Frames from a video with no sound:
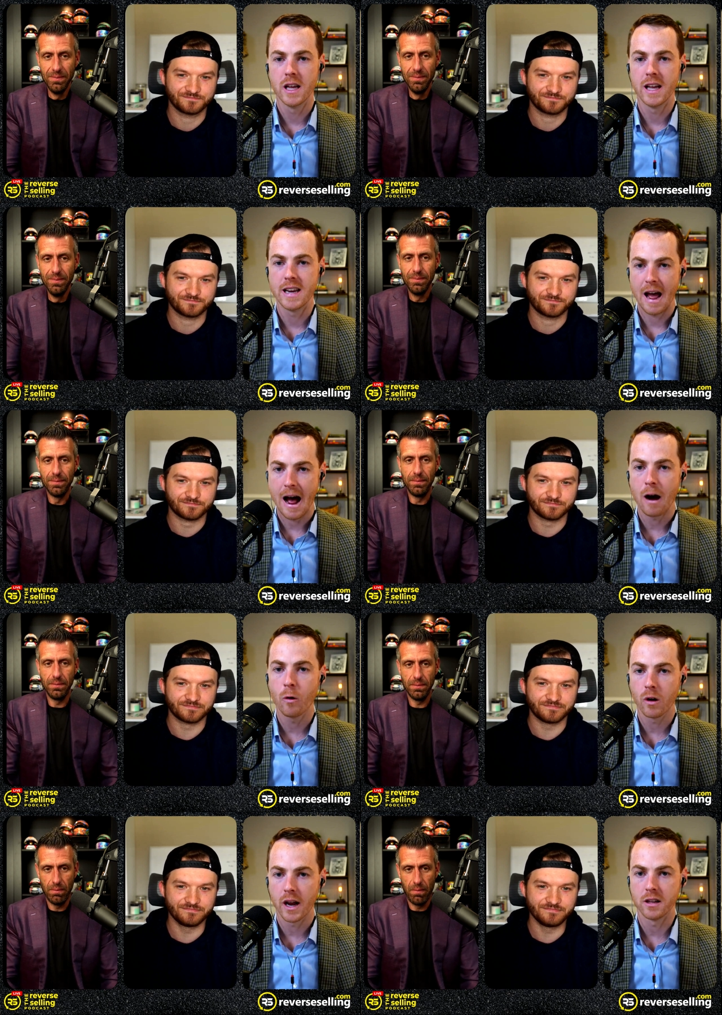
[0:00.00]
Speaker 1: an
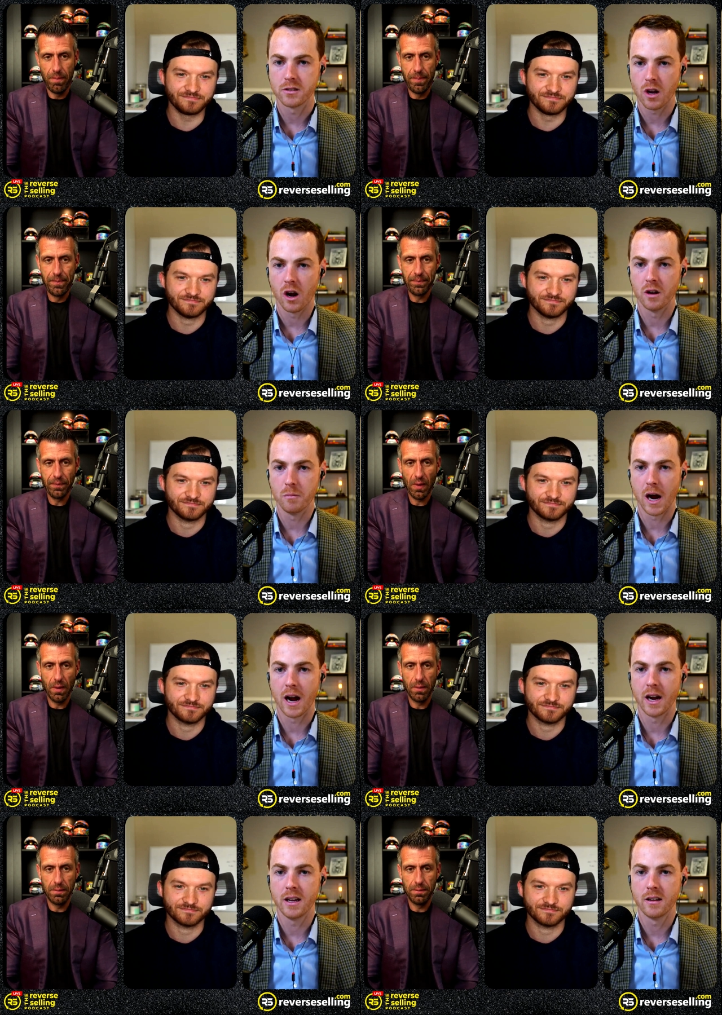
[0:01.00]
hour has gone
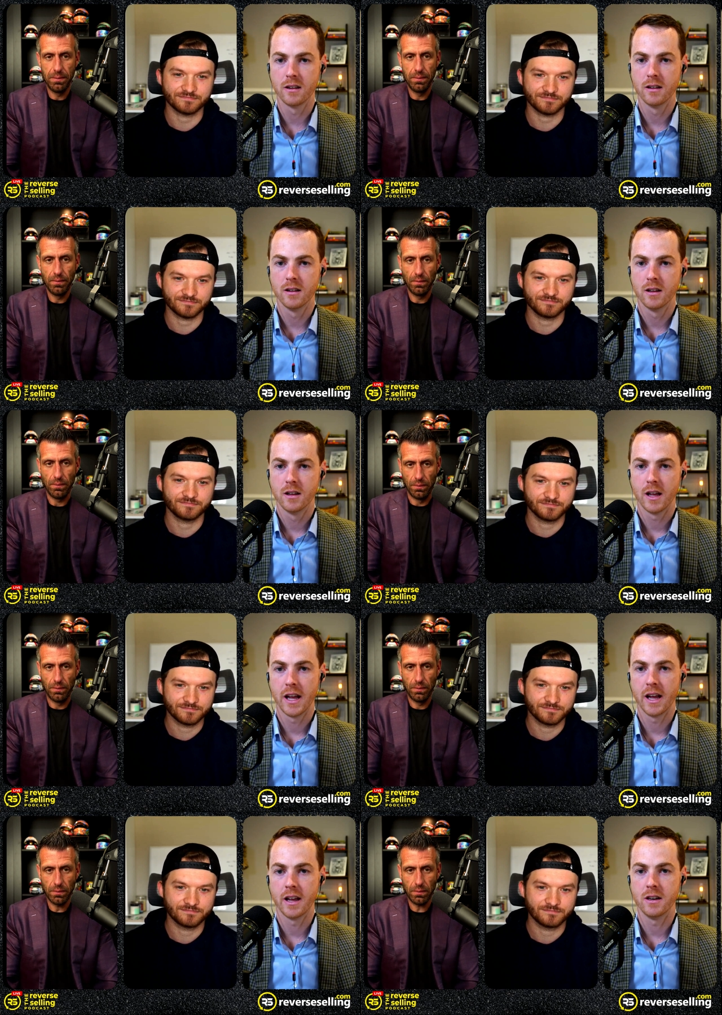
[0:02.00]
by.
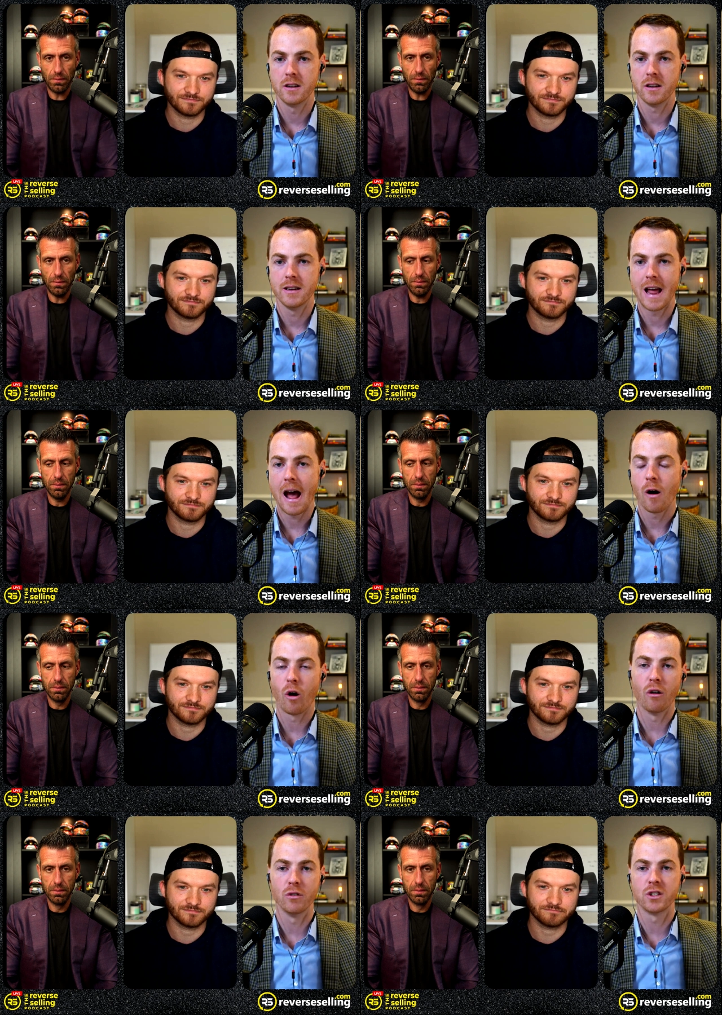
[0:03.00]
And now
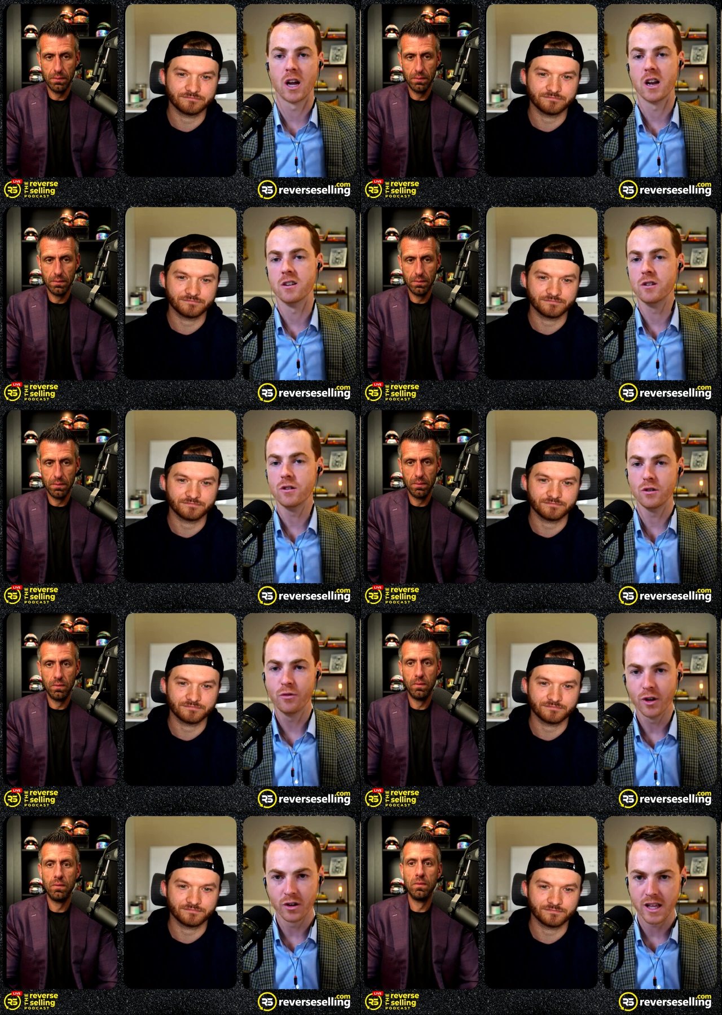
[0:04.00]
all of a sudden you
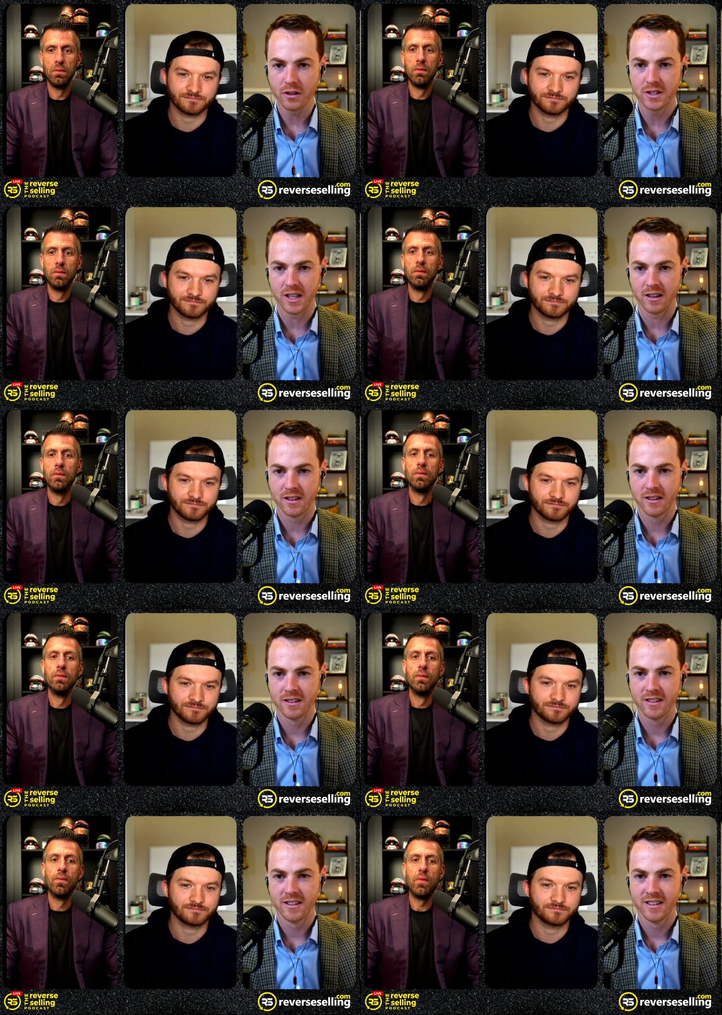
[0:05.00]
feel guilty.
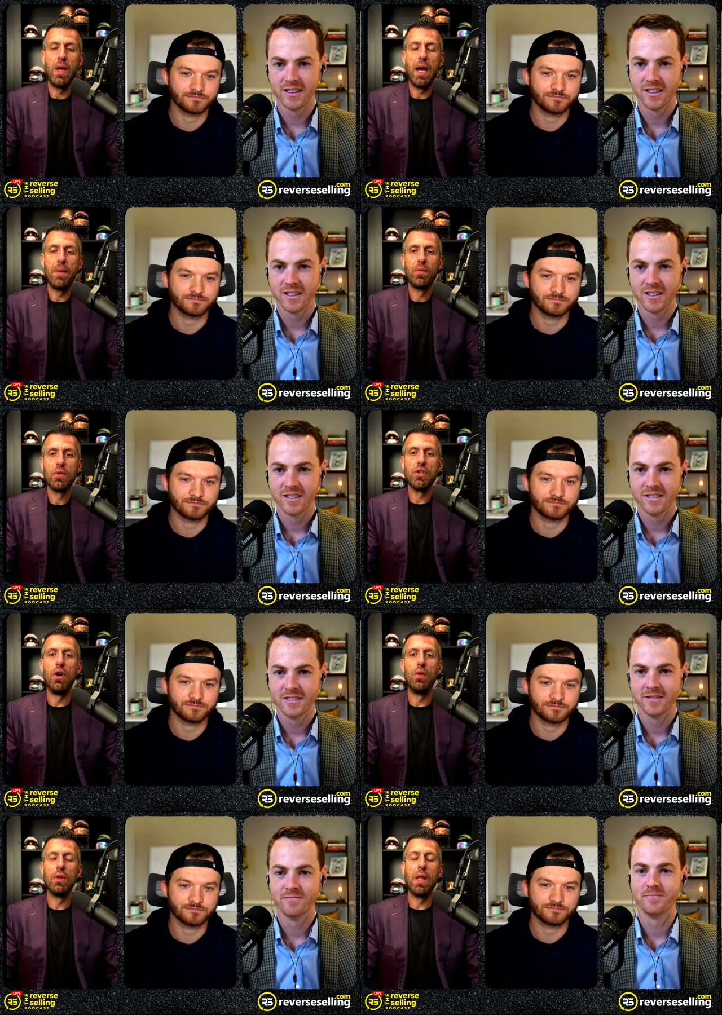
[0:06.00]
Speaker 2: Yeah.
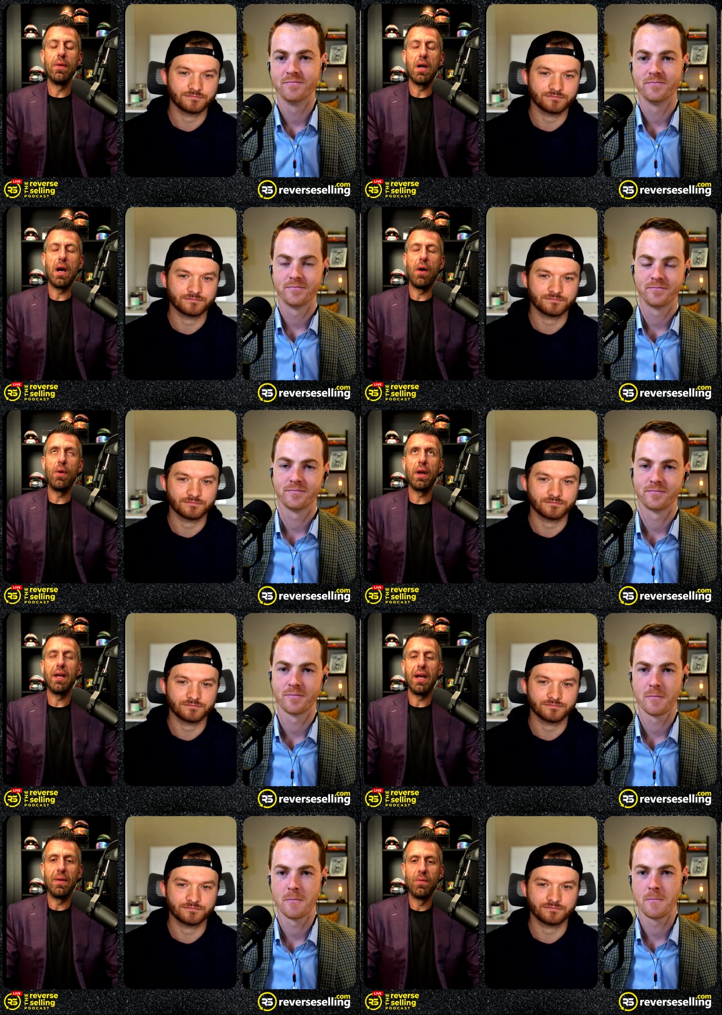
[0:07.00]
So let I want
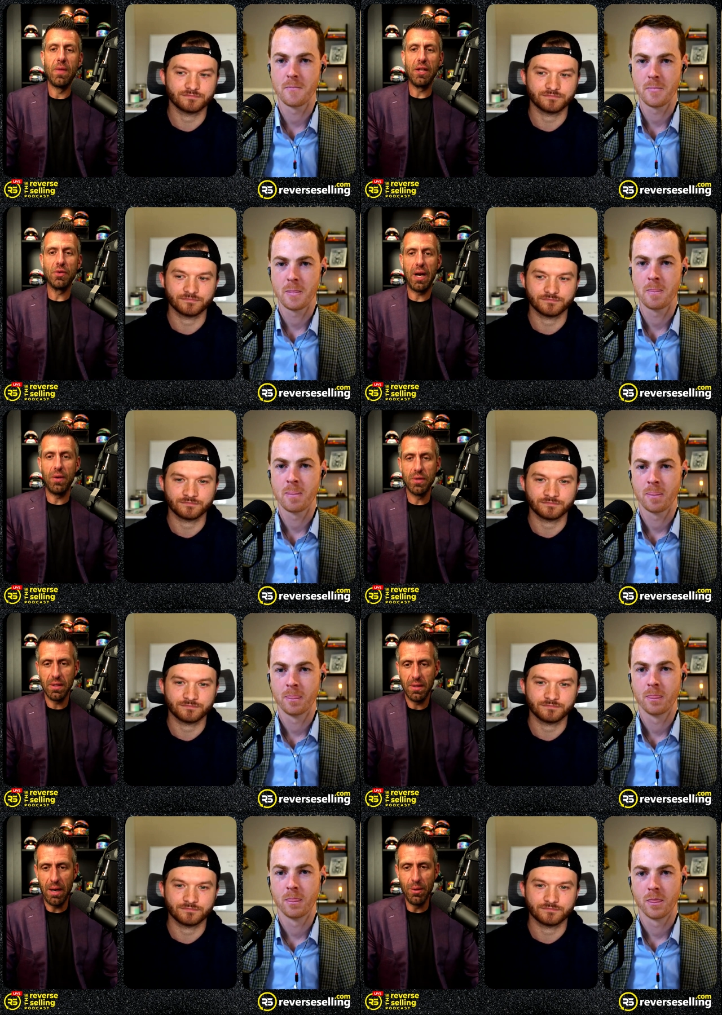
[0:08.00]
to that's what I
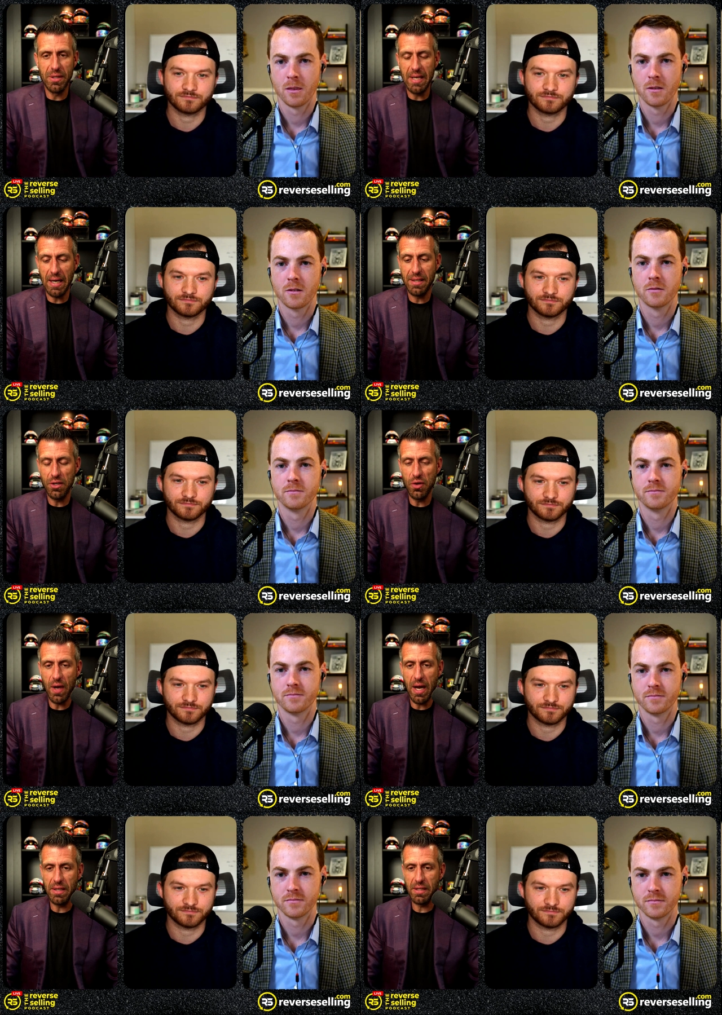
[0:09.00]
was. I almost texted you
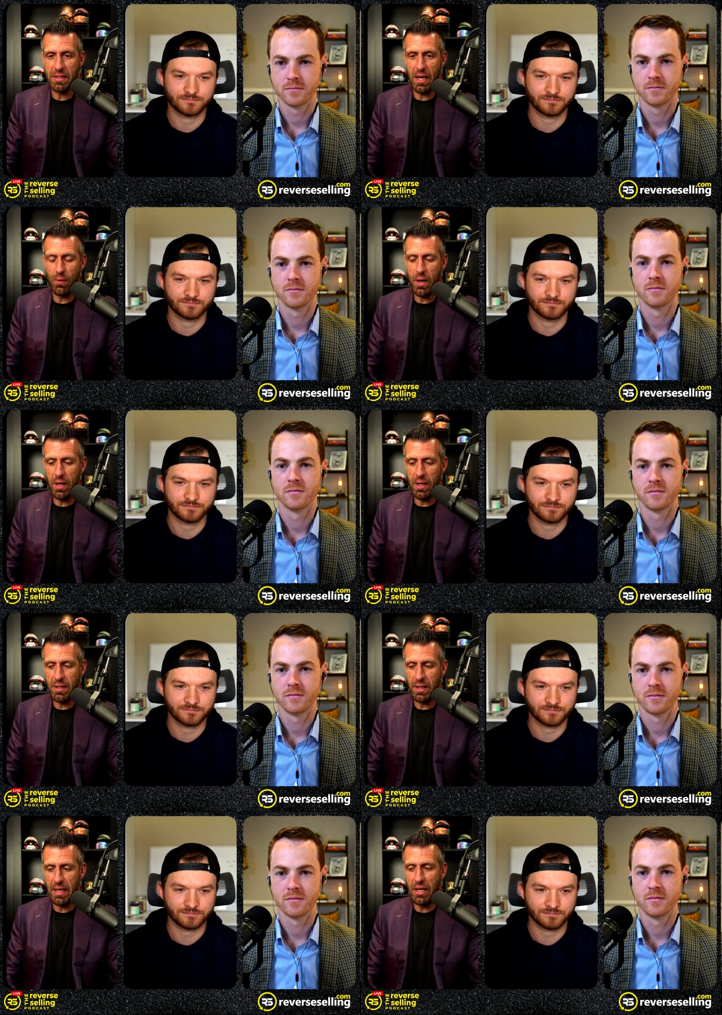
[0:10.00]
guys because I wanted
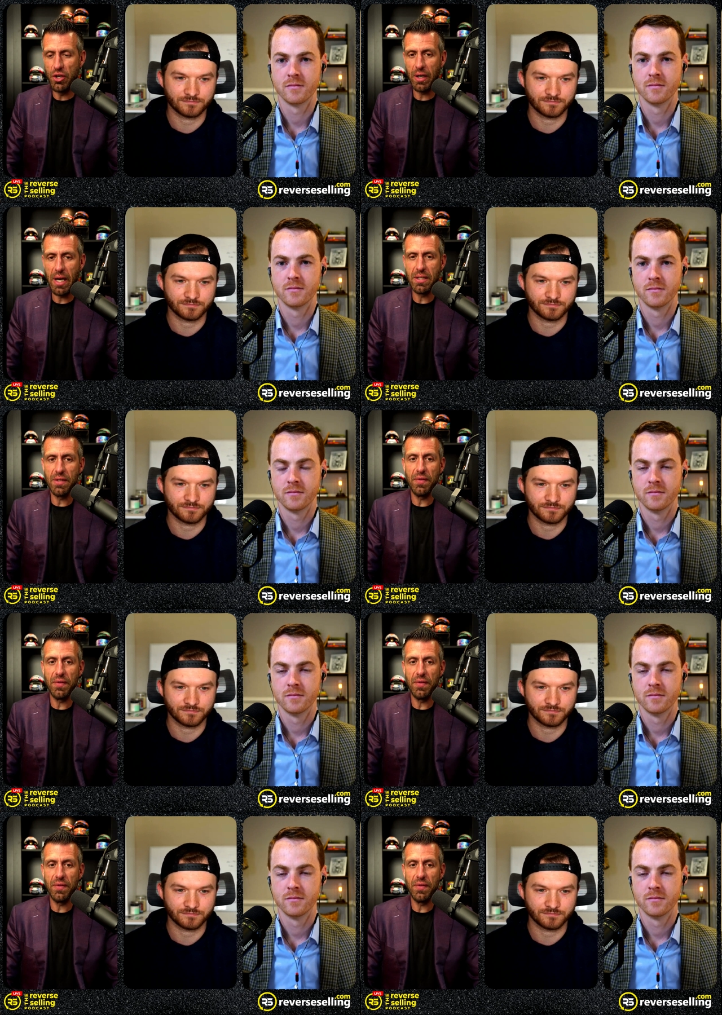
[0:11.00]
to get your guys'